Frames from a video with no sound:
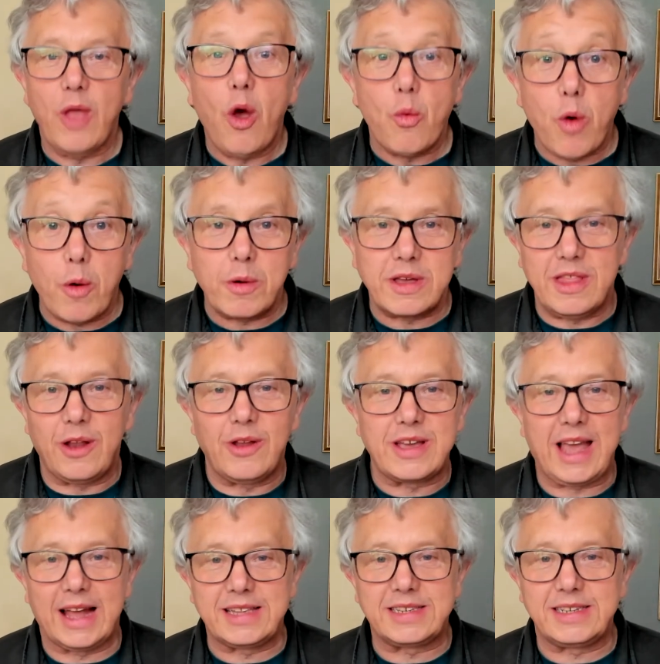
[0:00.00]
What we're going to look
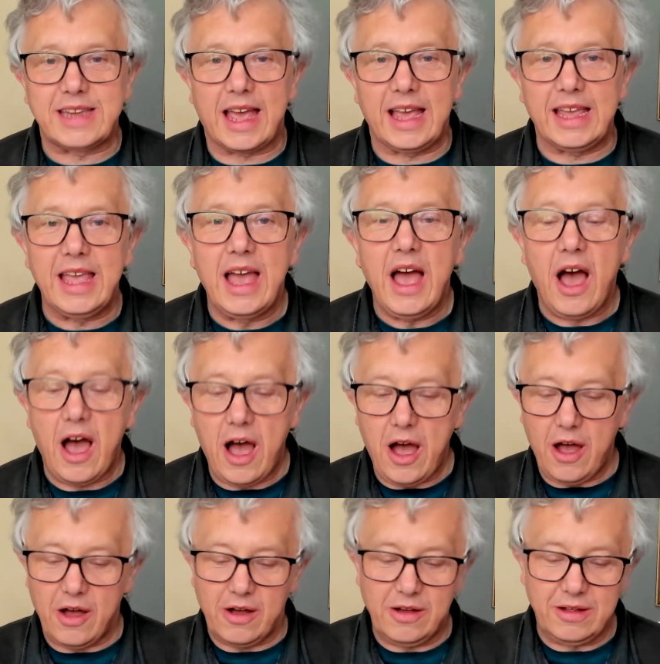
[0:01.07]
at today
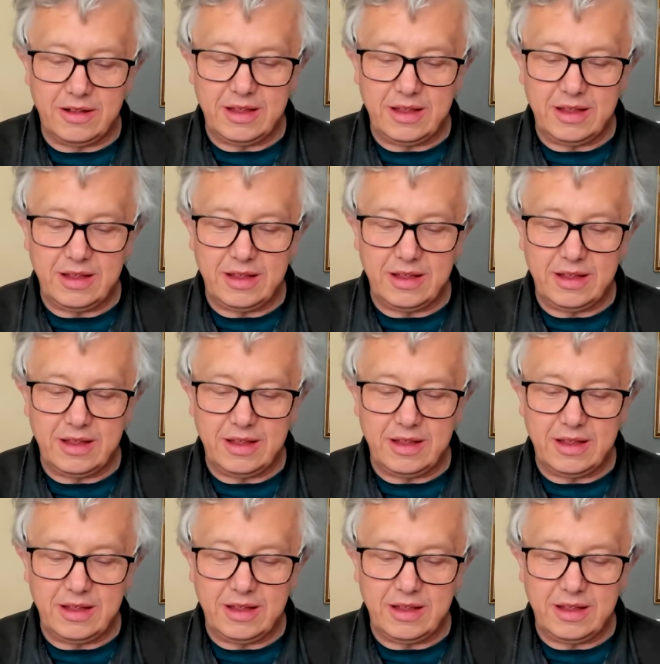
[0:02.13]
are